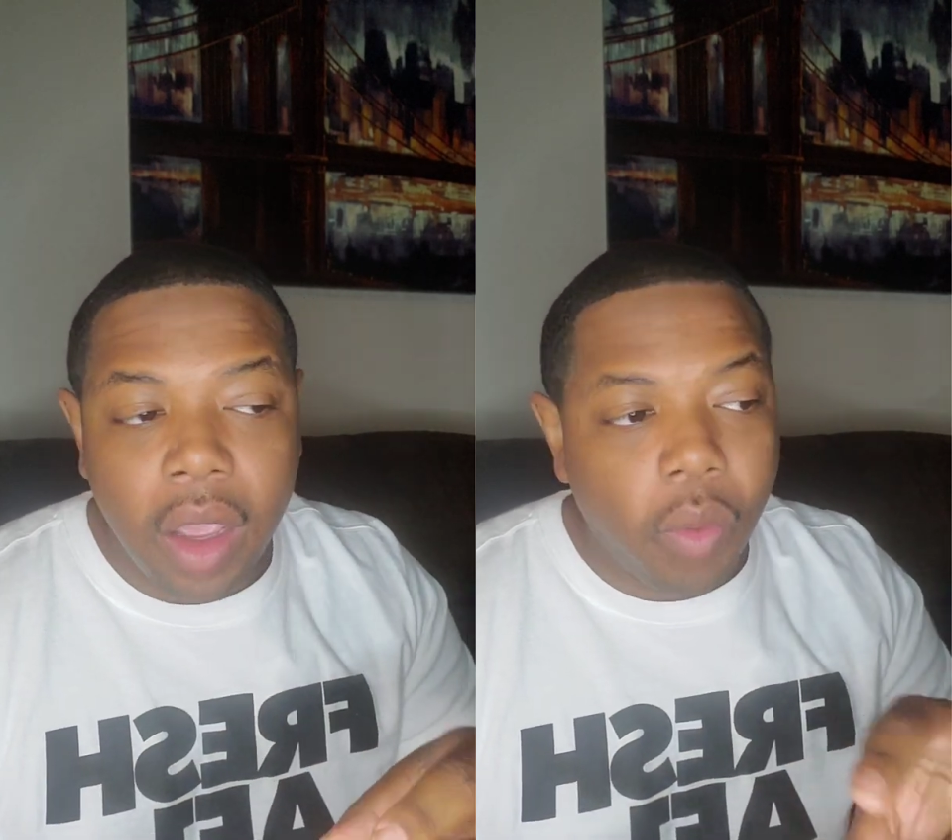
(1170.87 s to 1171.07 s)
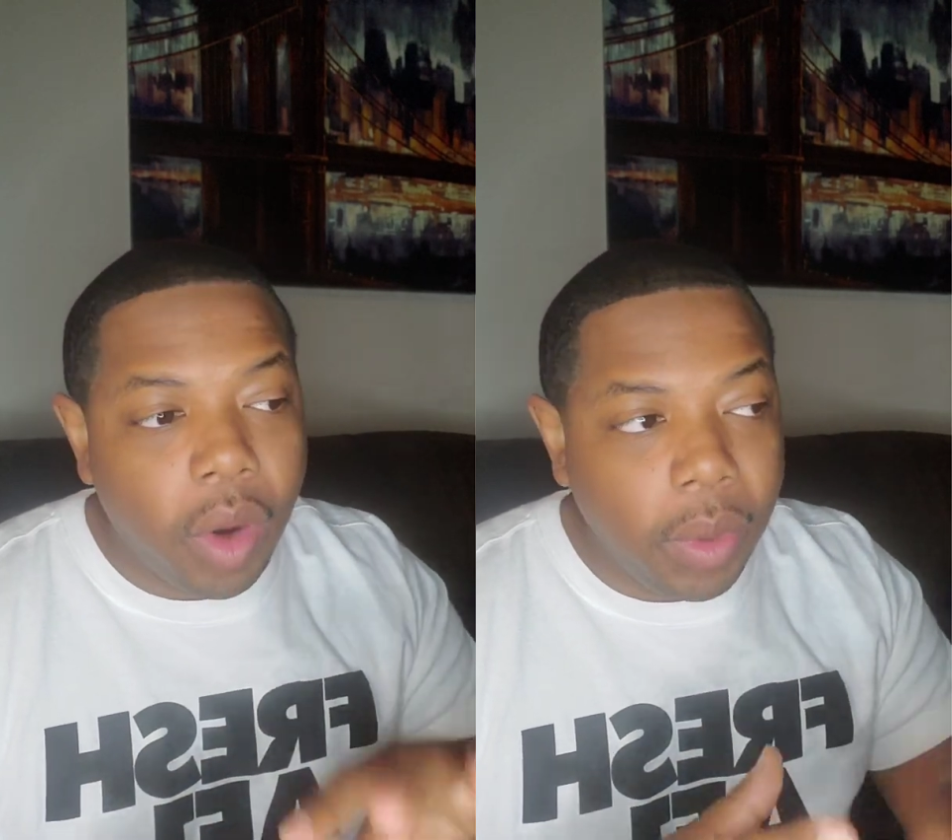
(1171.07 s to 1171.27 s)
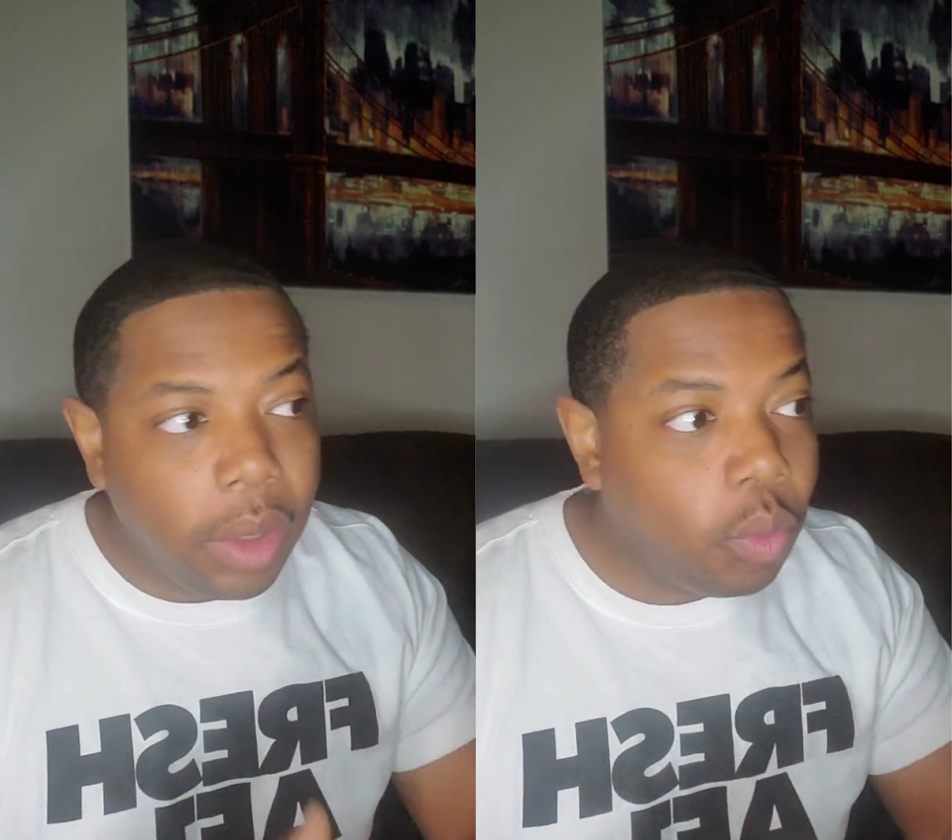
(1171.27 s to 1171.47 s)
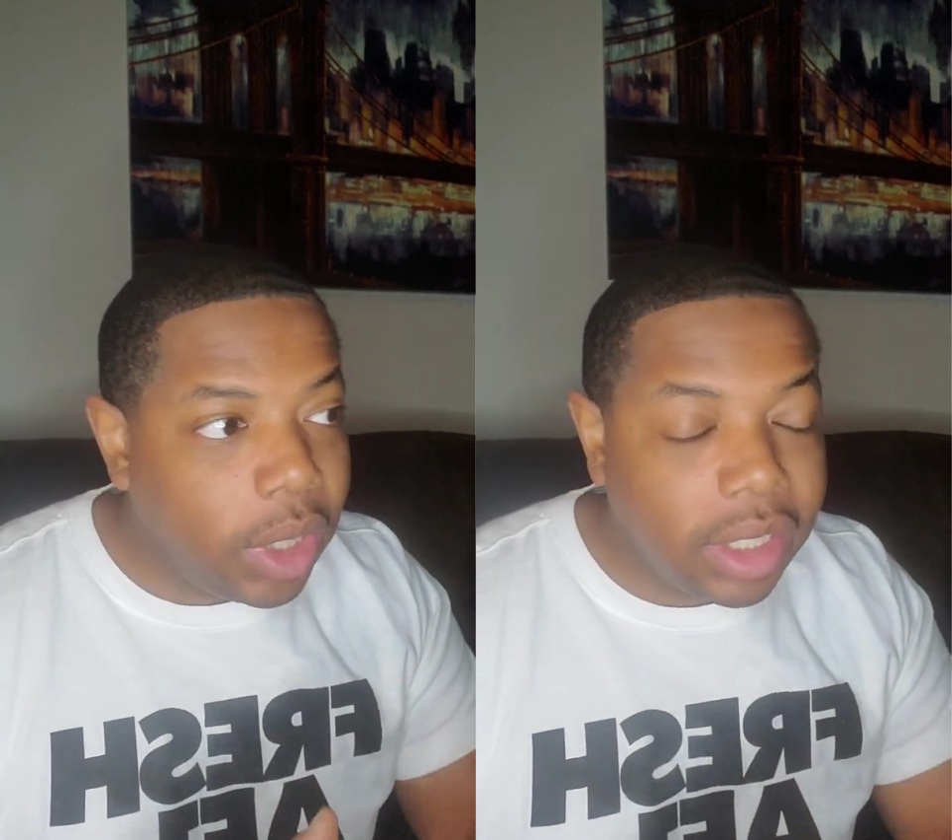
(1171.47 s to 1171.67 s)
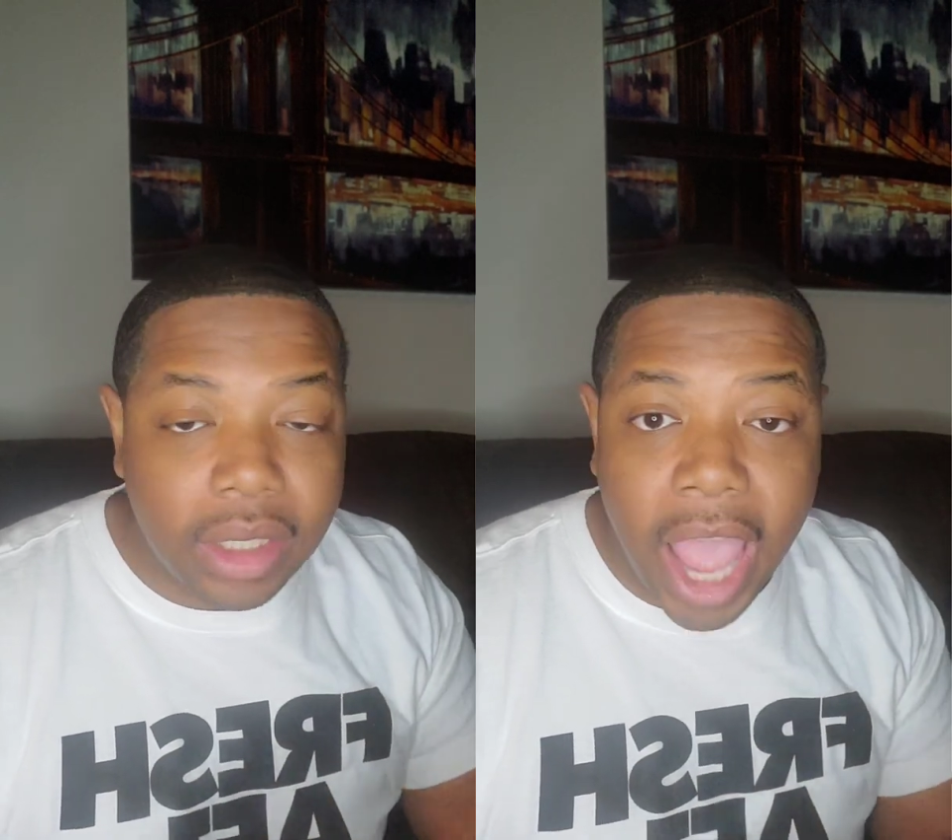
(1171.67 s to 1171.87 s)
where we
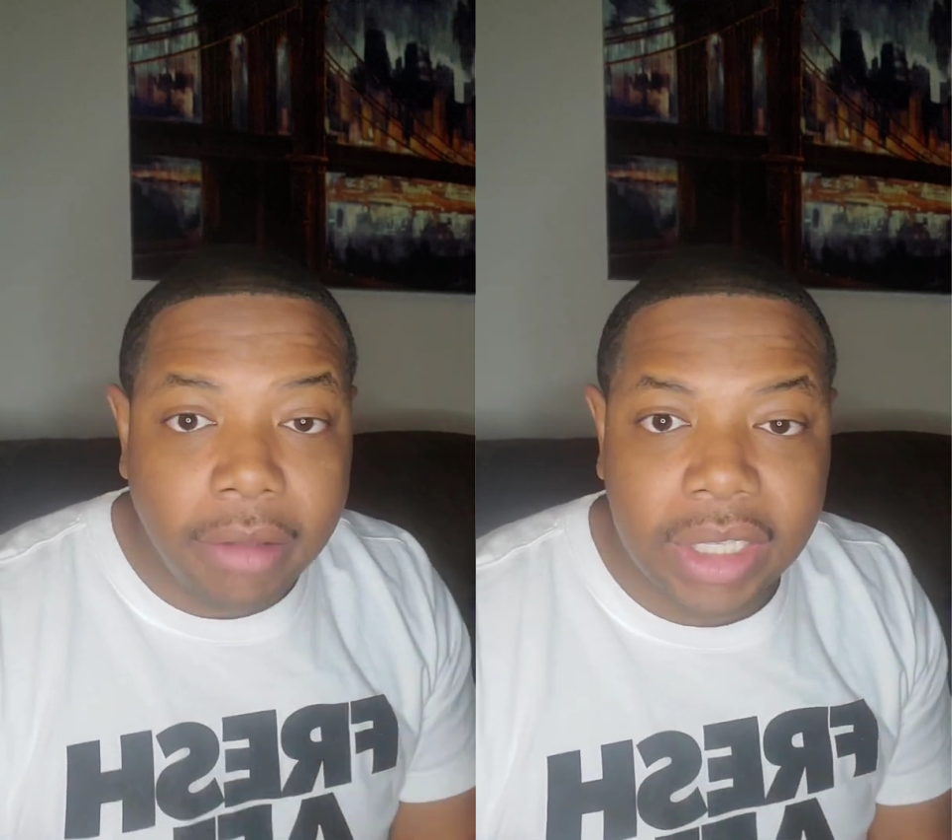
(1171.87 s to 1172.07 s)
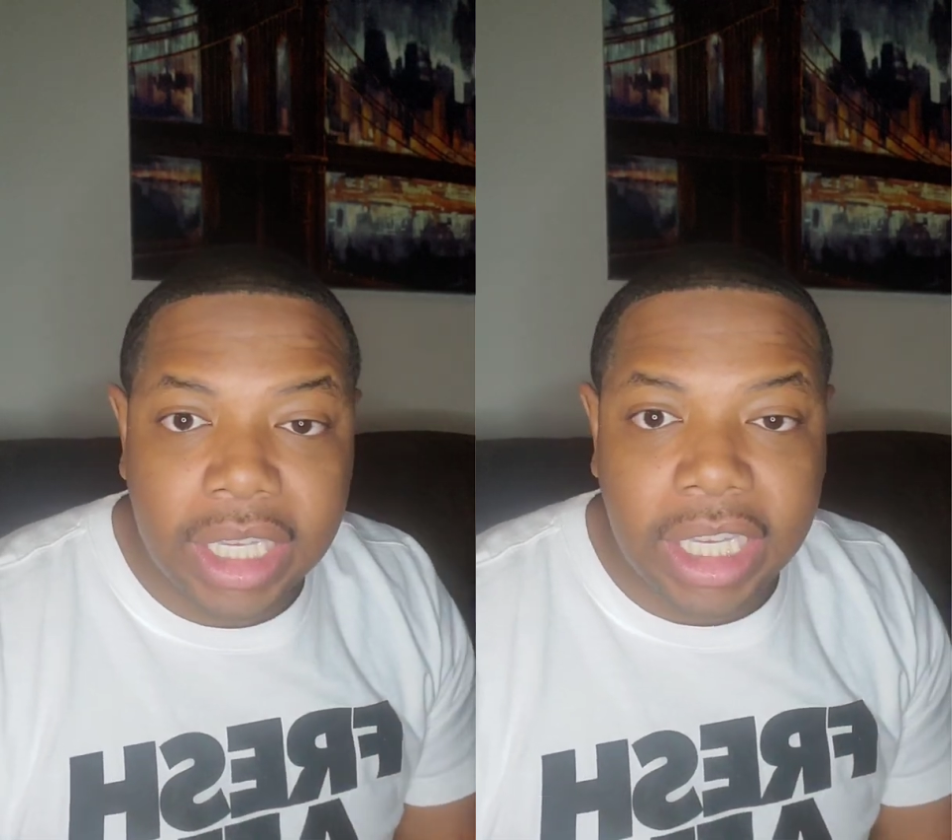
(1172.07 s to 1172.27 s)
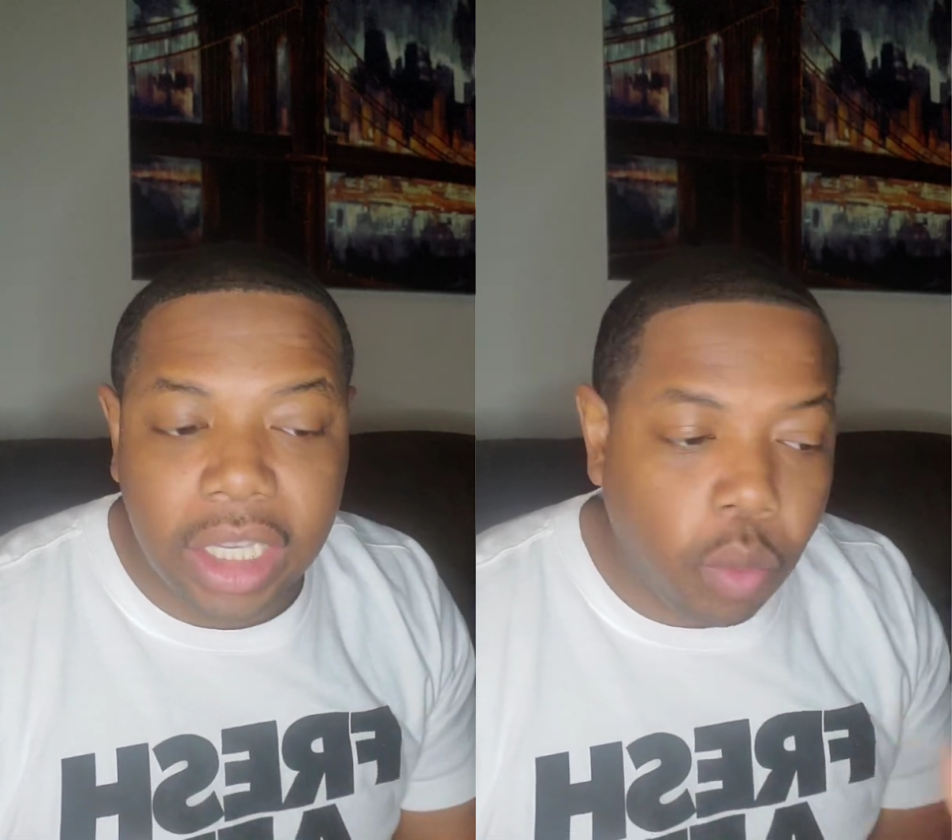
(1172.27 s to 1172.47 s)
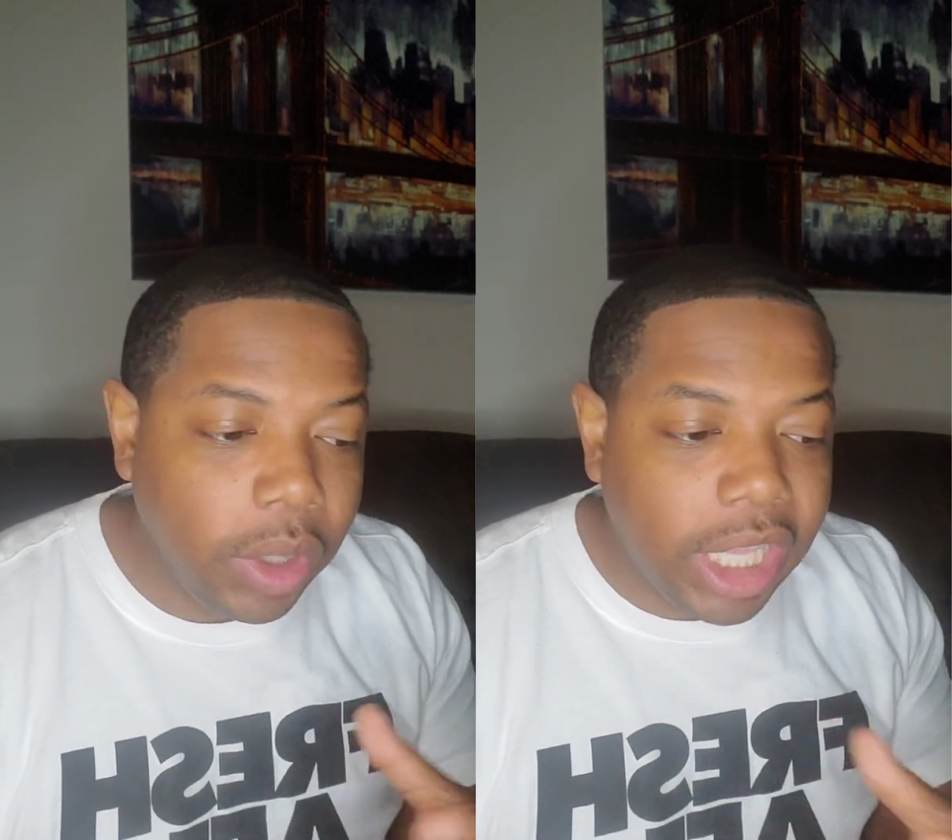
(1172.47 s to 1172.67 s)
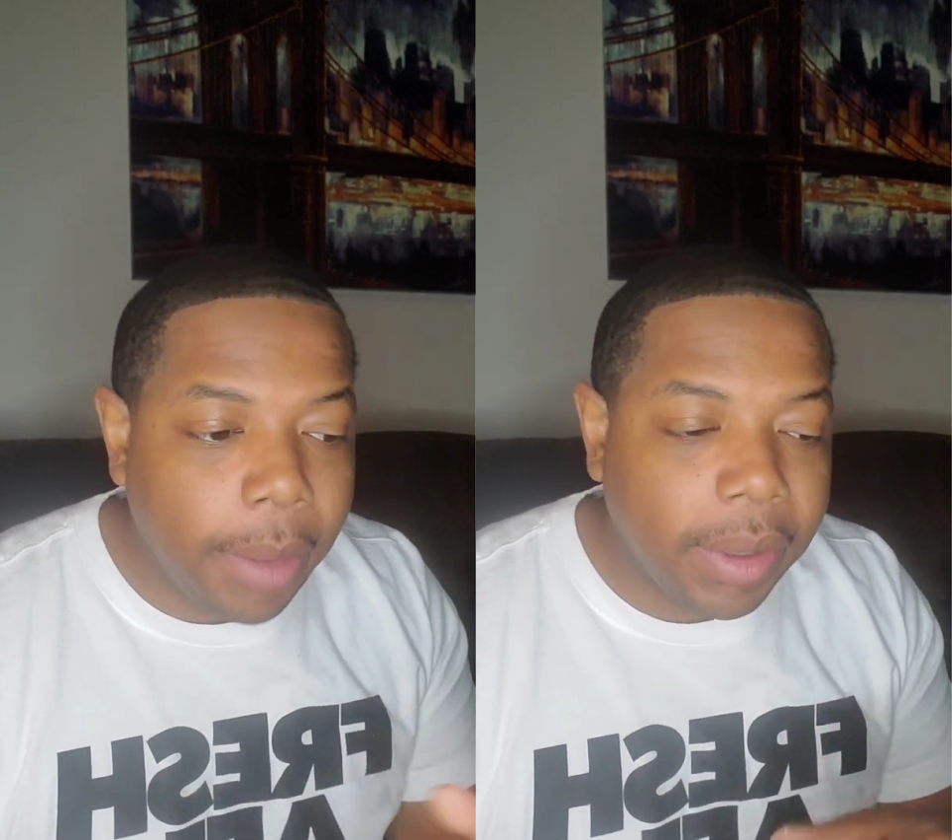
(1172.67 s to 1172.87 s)
went out to eat and we
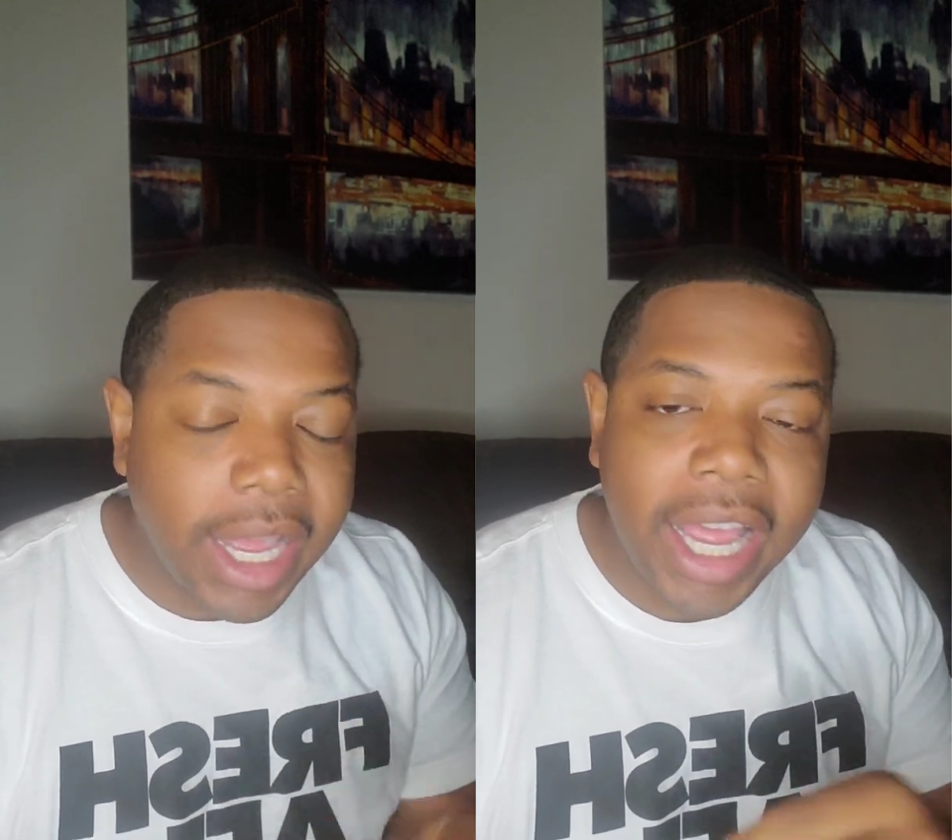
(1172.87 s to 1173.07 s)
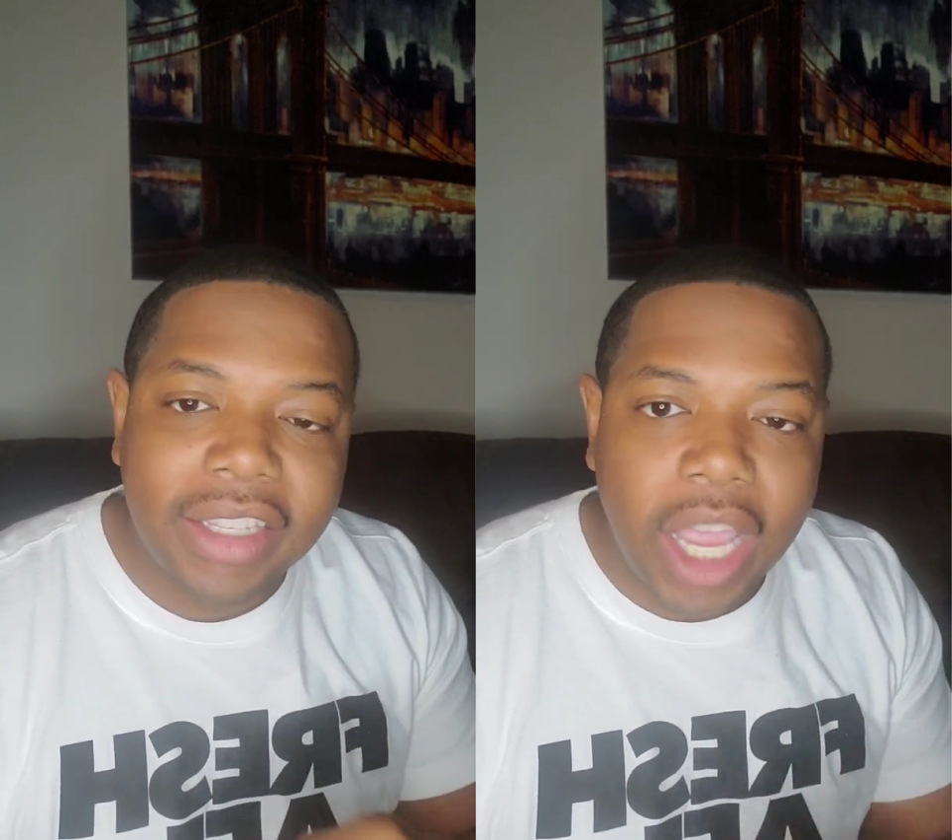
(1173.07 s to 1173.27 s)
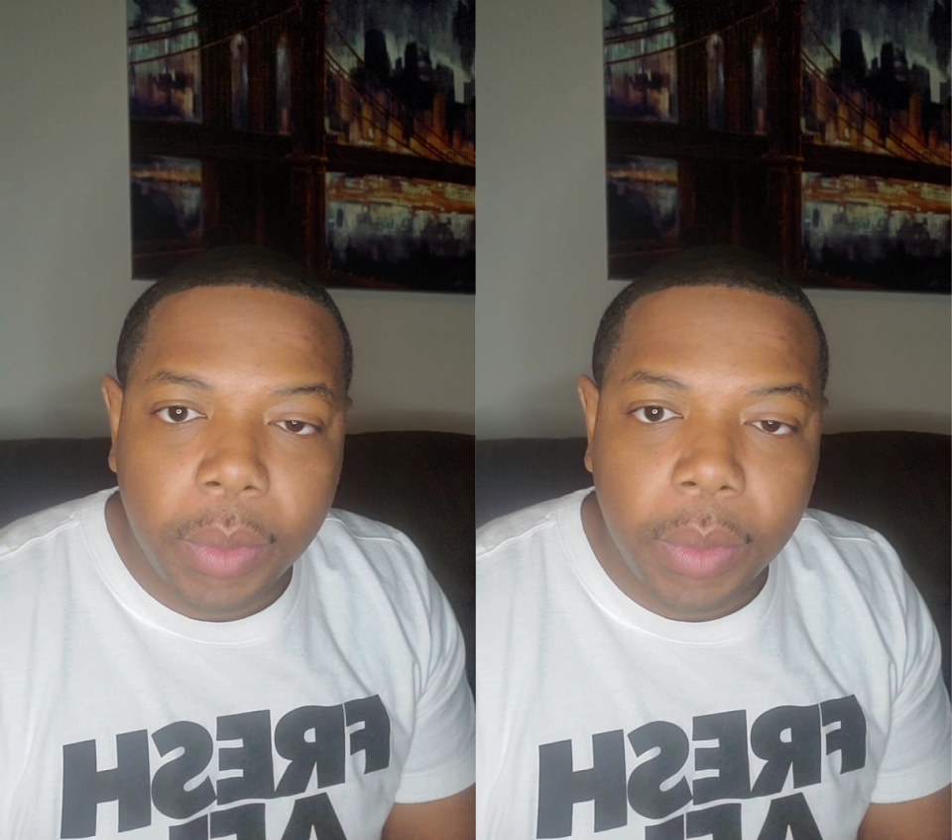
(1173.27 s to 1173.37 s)
kept in contact